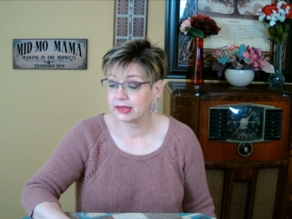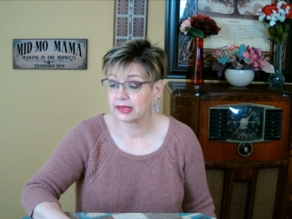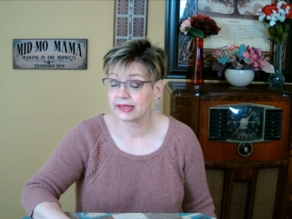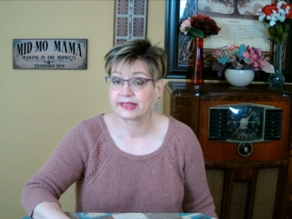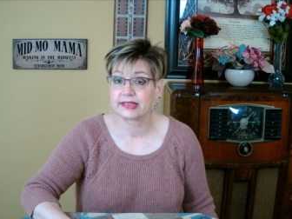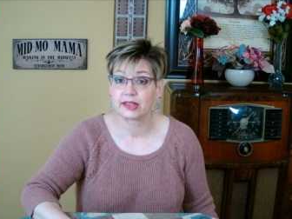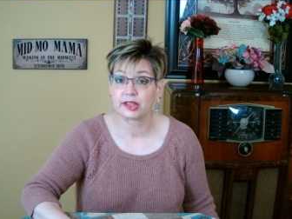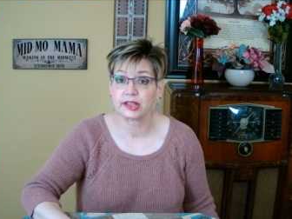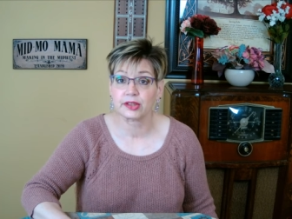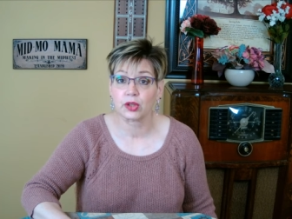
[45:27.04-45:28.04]
it's a
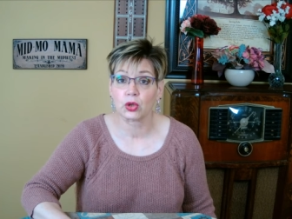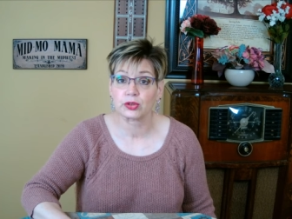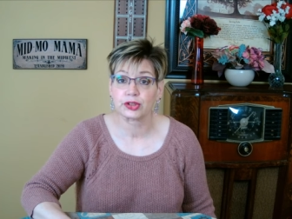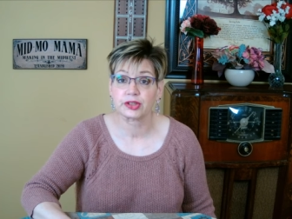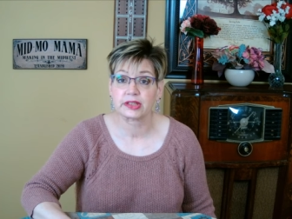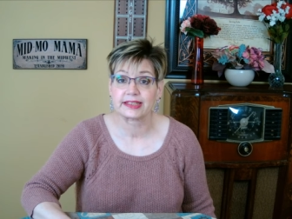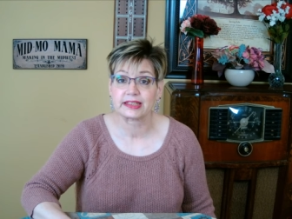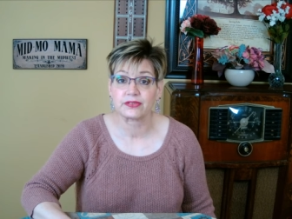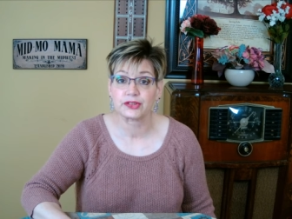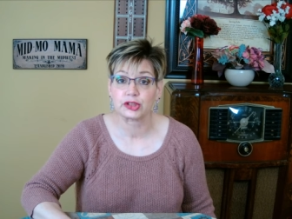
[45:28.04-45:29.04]
good
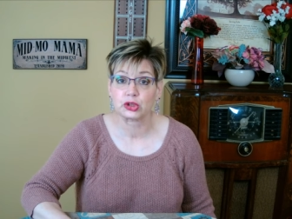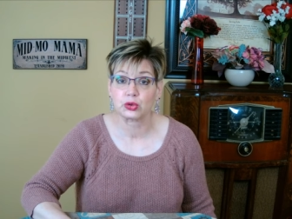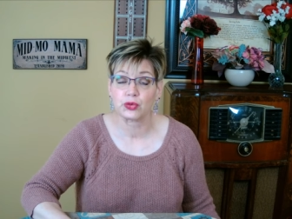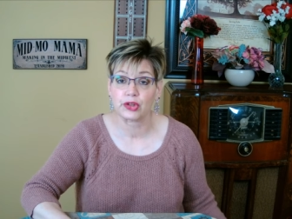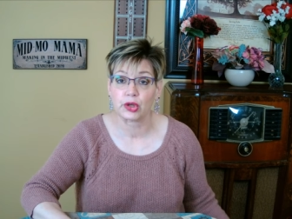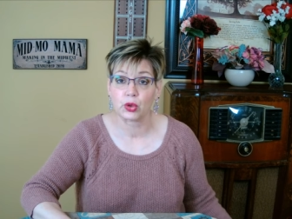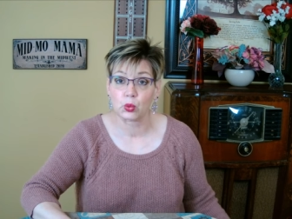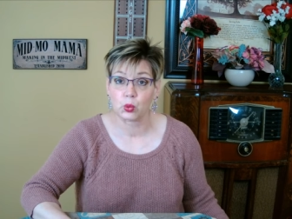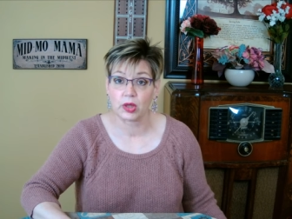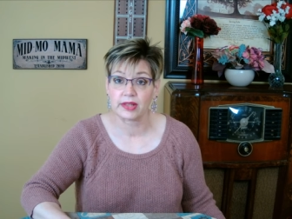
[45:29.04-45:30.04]
alternative to the
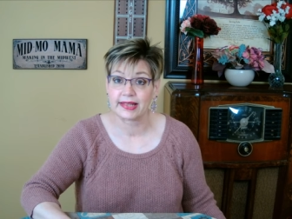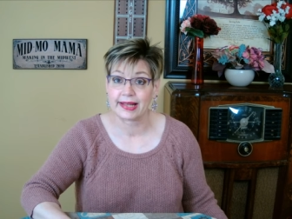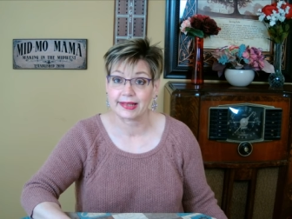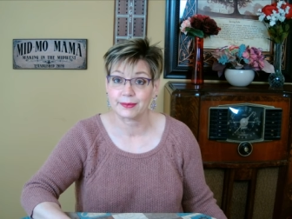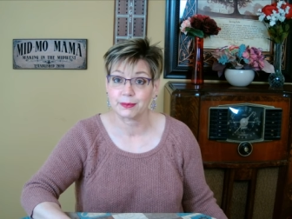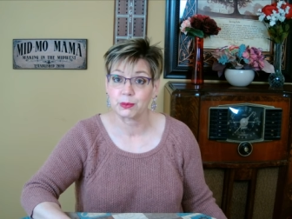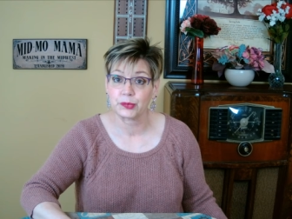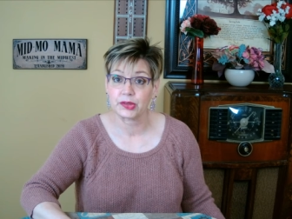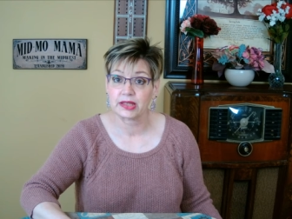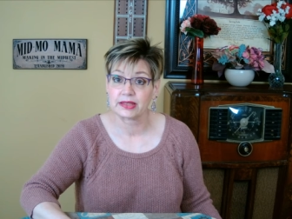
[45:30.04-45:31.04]
one that
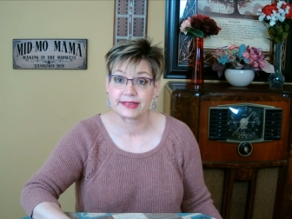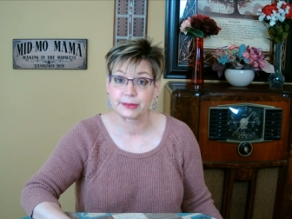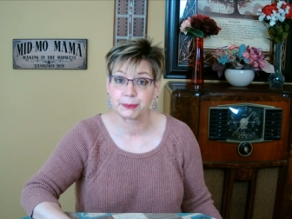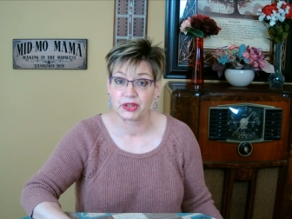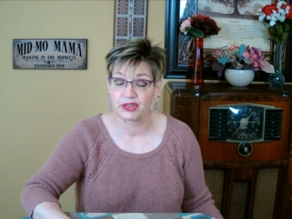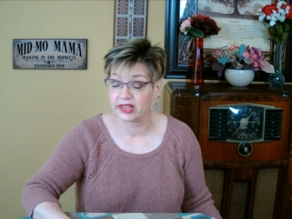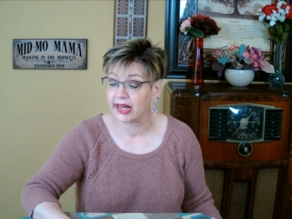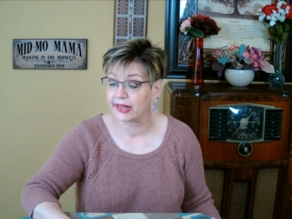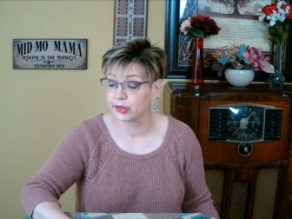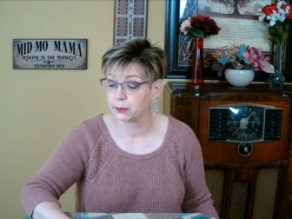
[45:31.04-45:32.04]
Elizabeth and
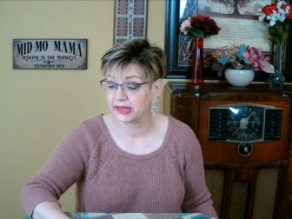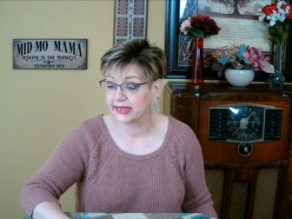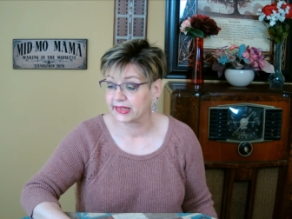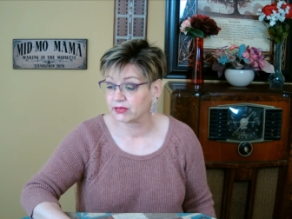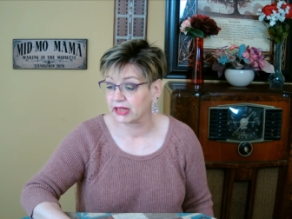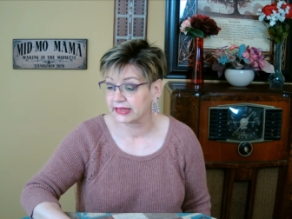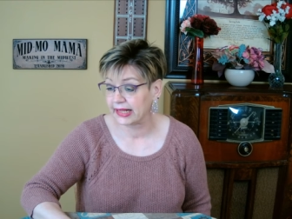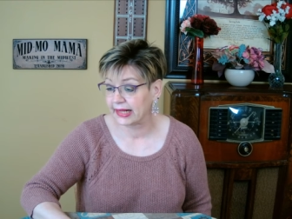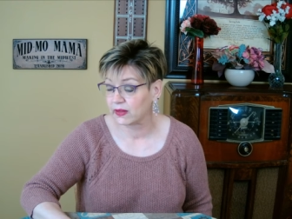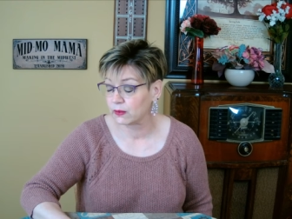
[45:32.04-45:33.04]
I are making right
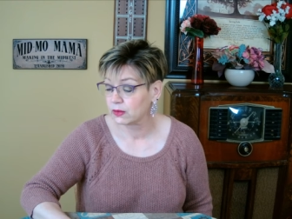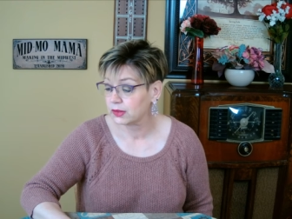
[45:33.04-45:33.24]
now.